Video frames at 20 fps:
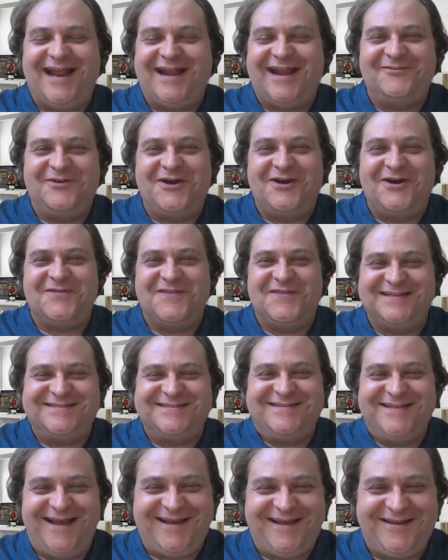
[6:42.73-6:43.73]
I don't know.
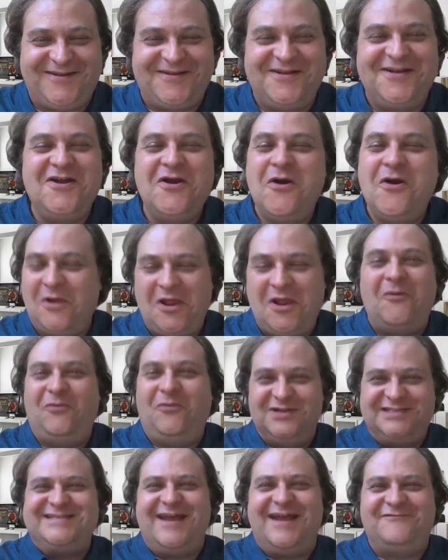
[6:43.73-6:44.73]

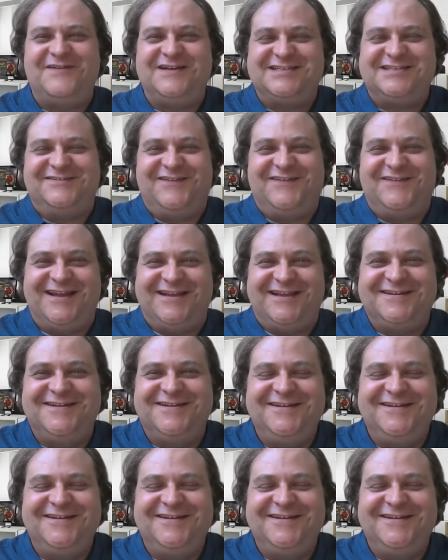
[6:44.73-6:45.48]
What's that vision like?